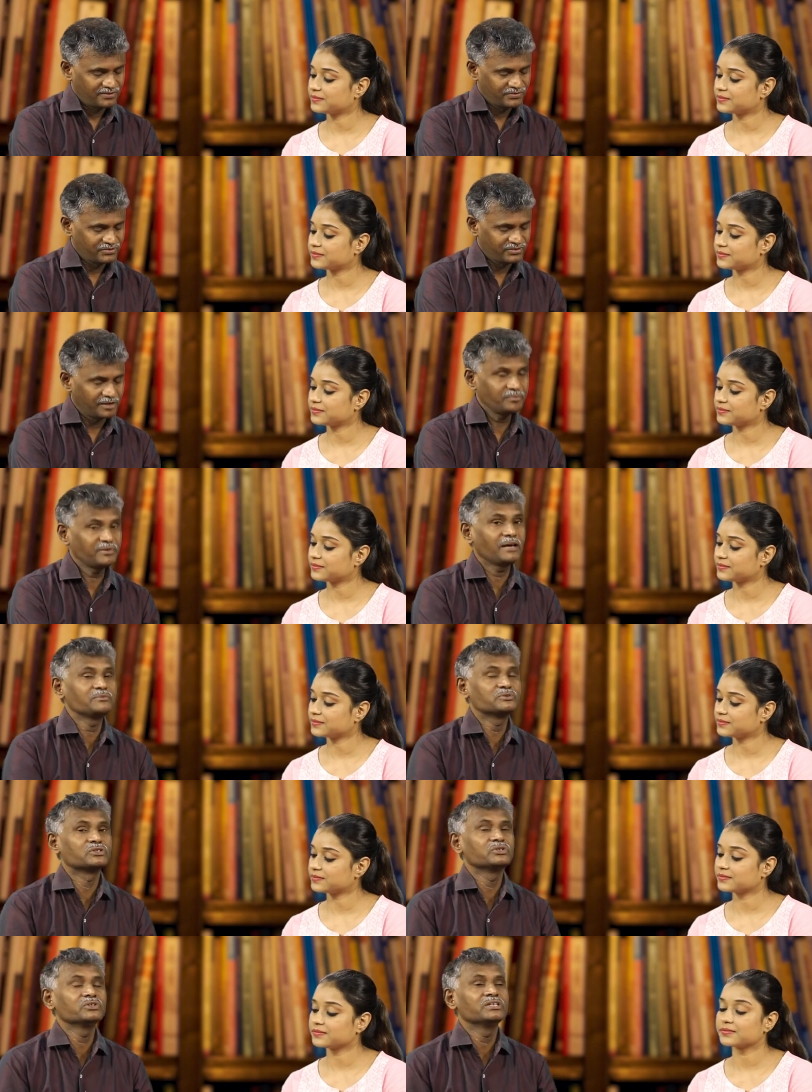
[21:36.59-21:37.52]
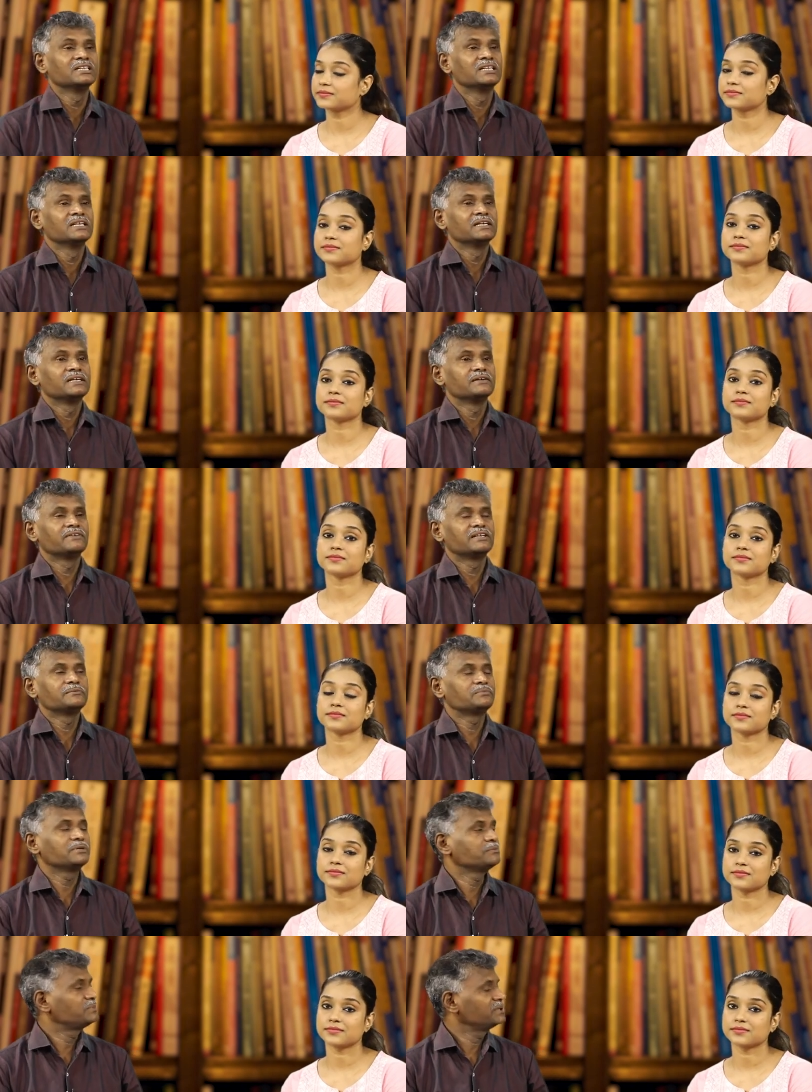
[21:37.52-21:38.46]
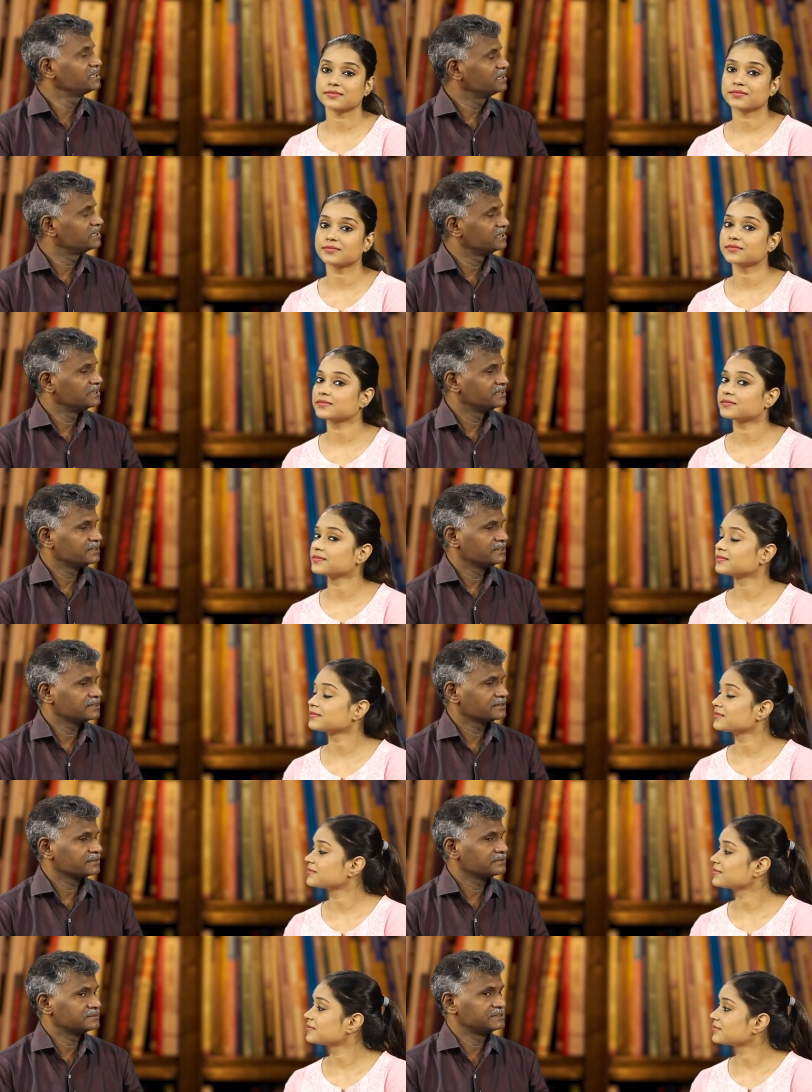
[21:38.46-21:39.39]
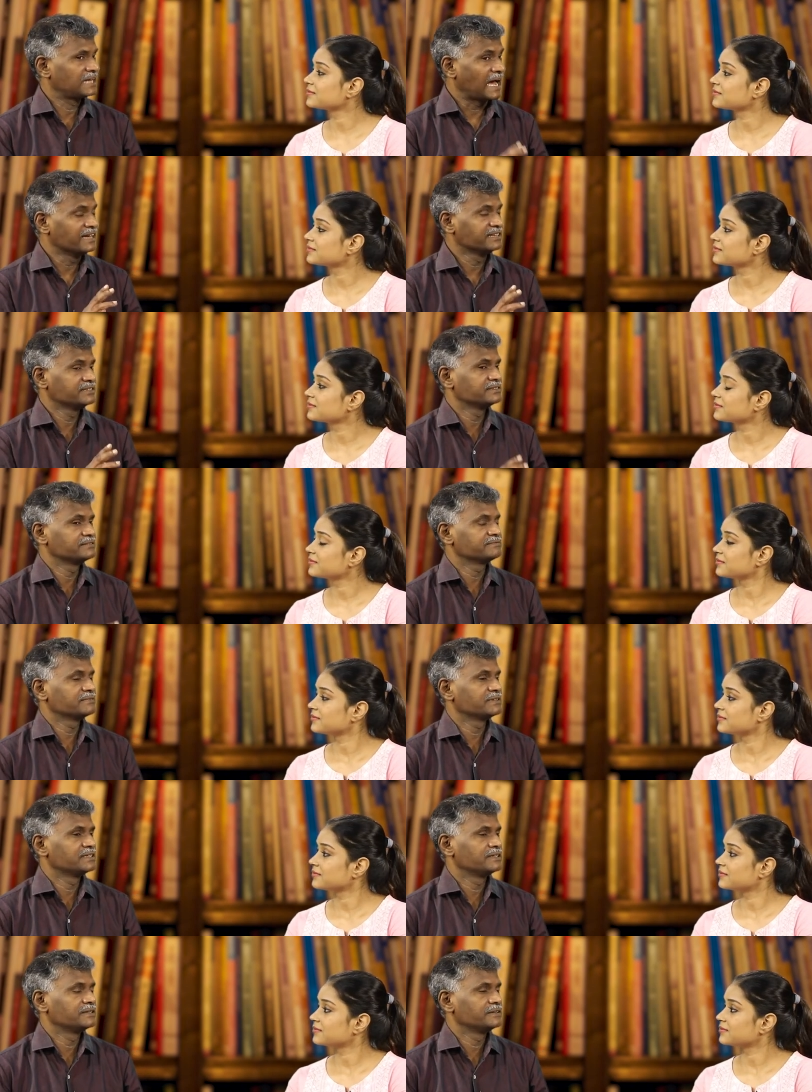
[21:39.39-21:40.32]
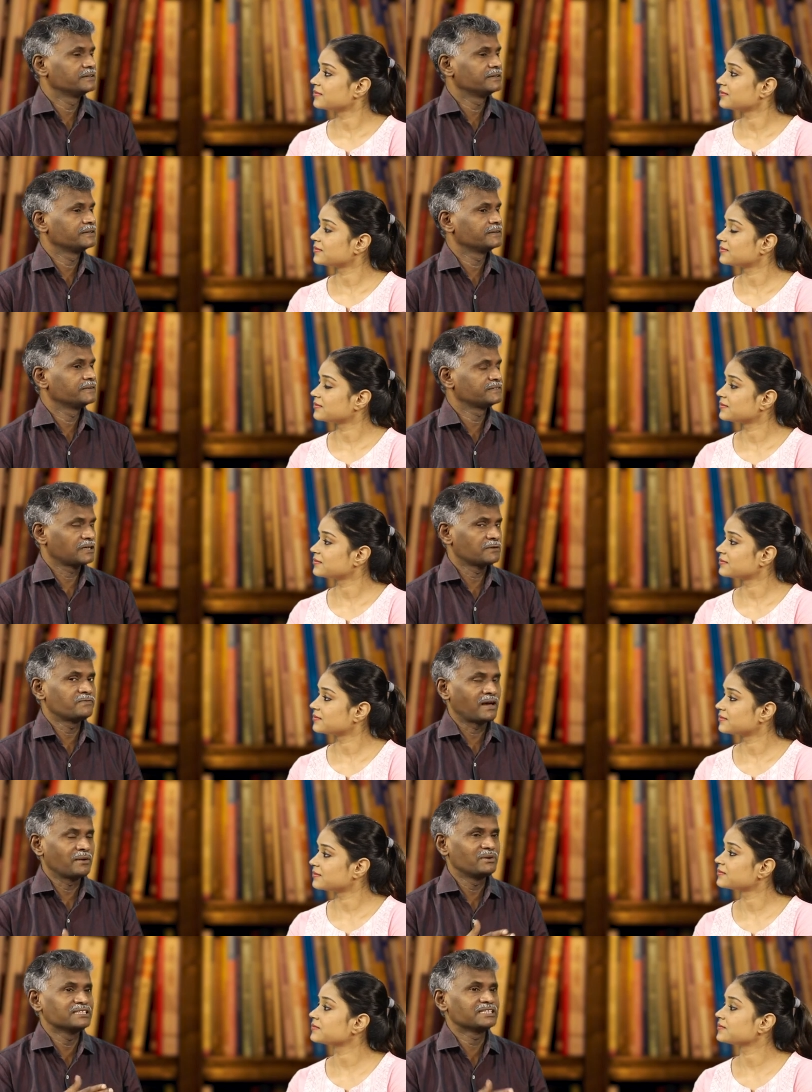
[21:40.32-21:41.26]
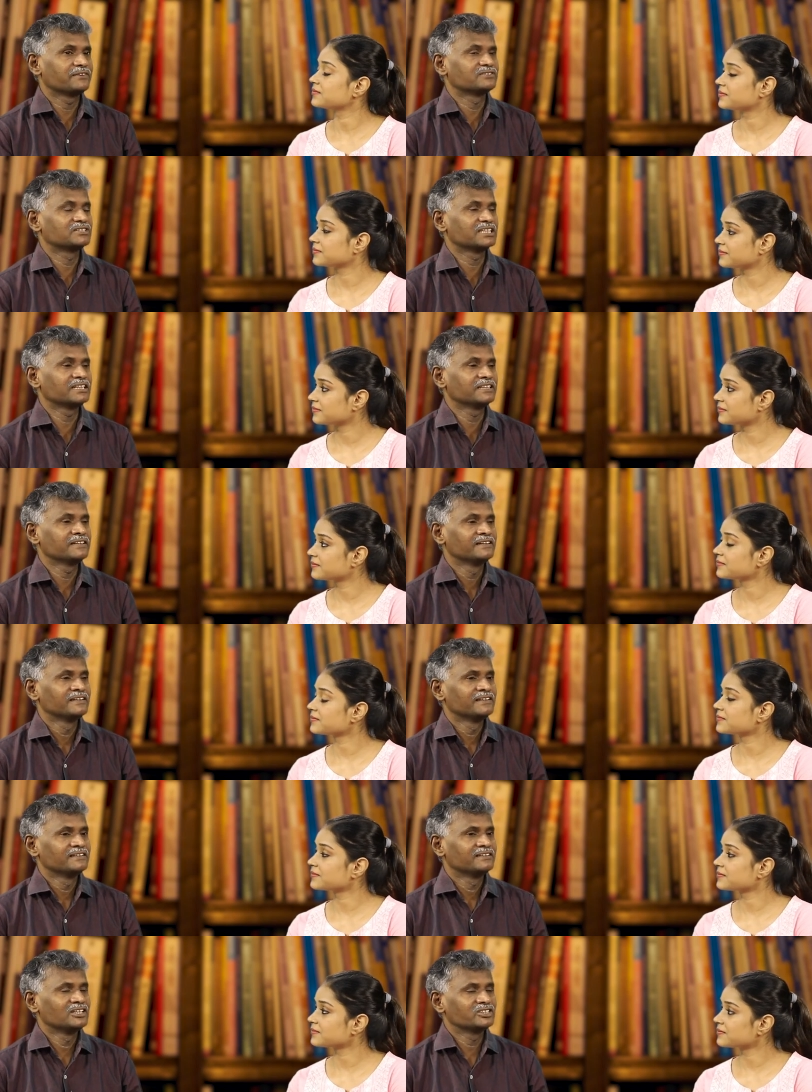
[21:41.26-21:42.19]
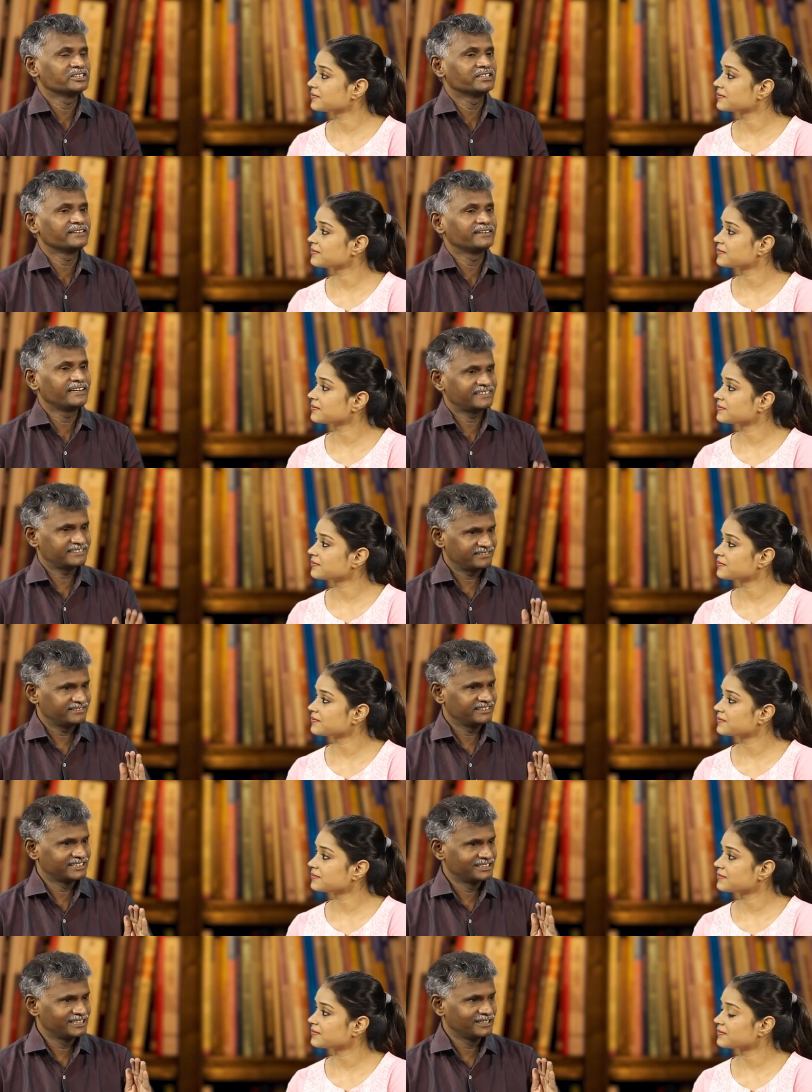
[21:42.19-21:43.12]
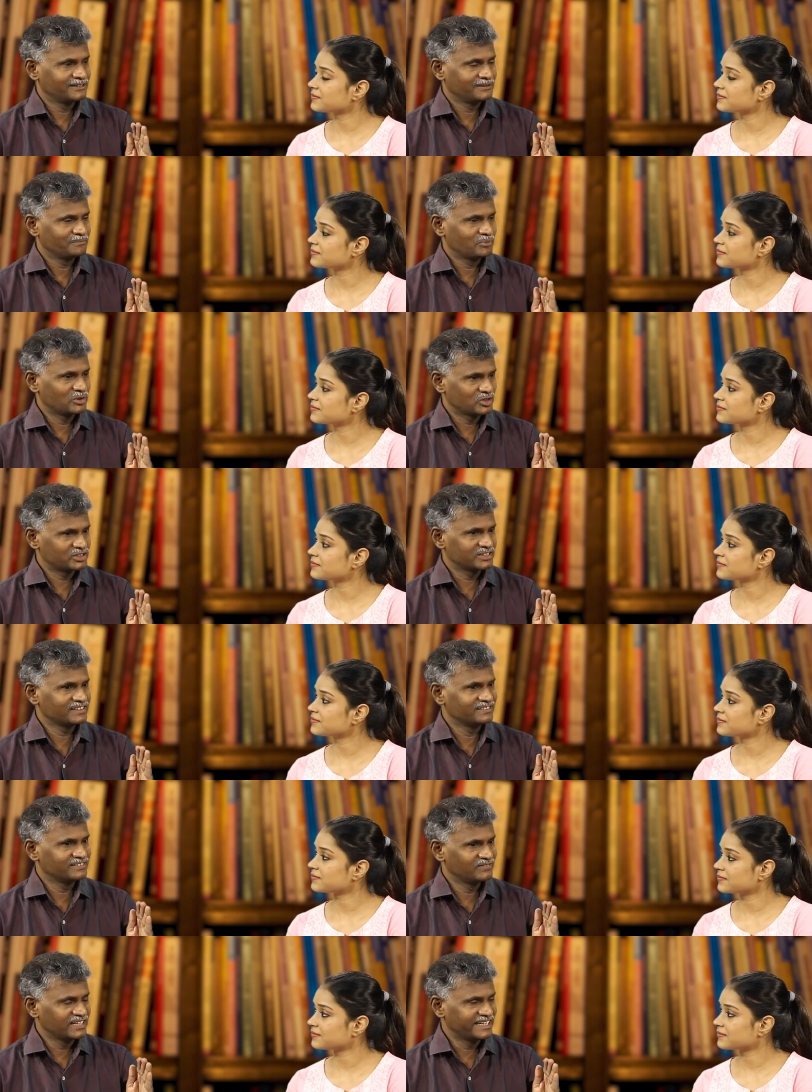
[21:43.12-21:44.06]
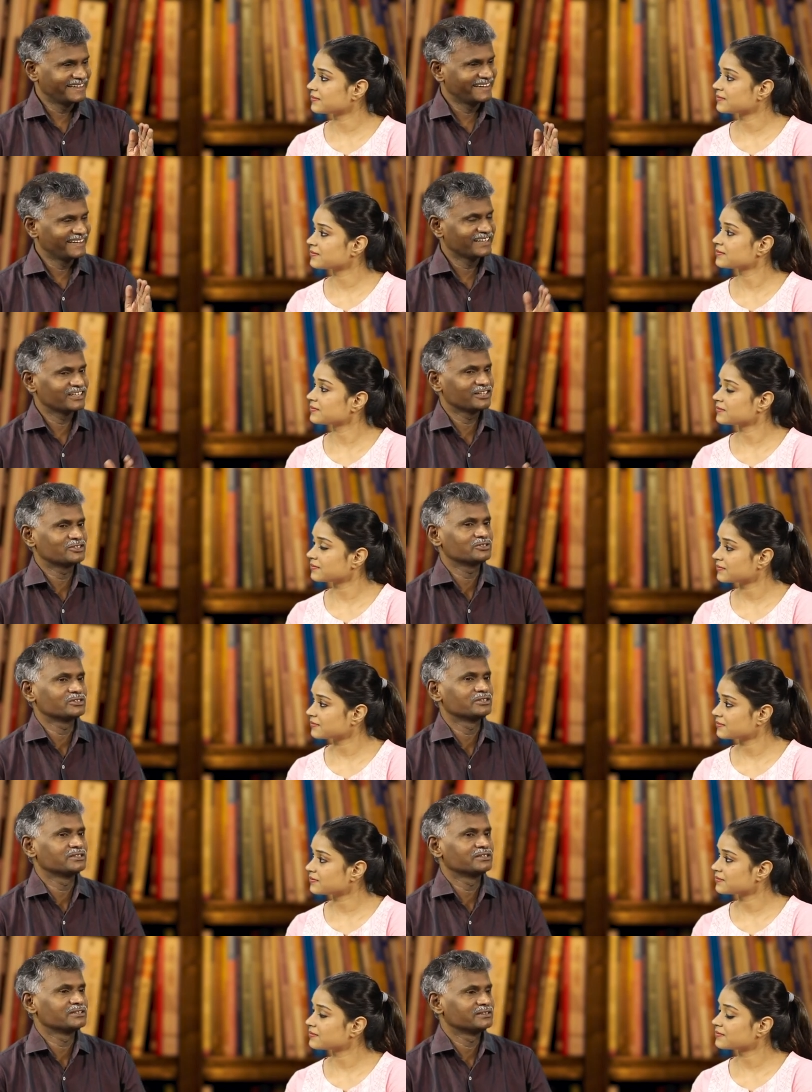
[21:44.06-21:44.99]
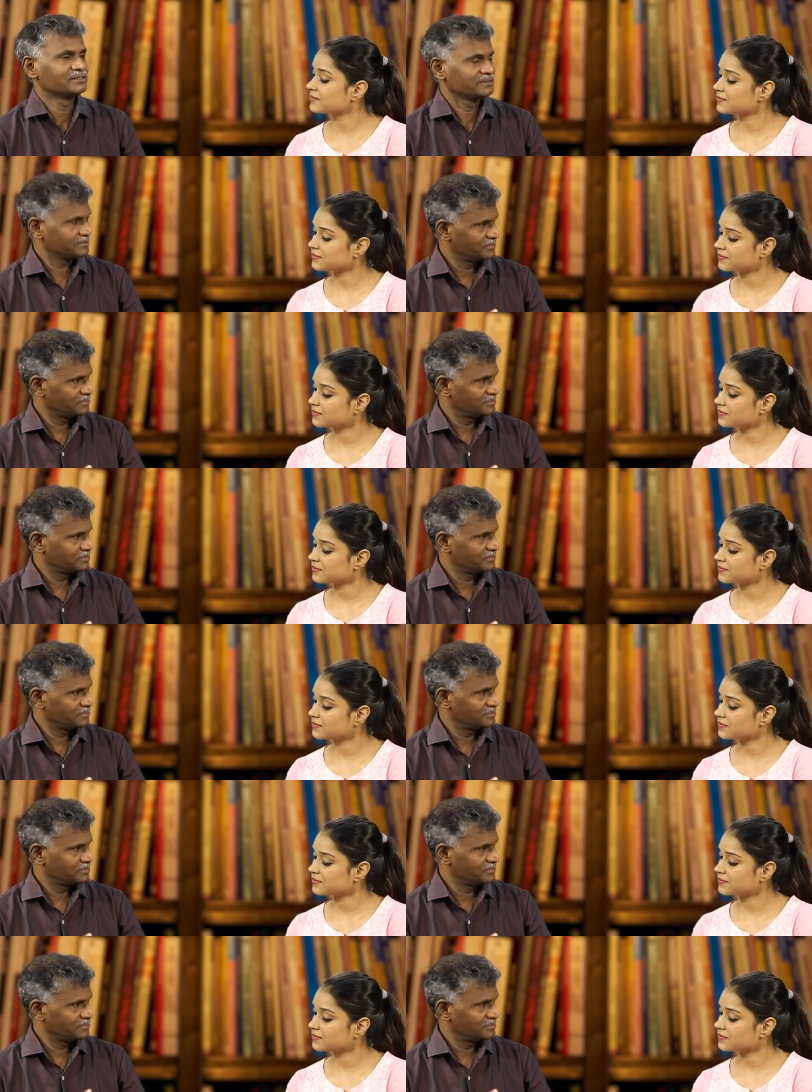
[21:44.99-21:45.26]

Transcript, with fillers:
Speaker 1: So, sometimes you know when people uh, die in, uh, in some families I have seen, say let, let the person very near to the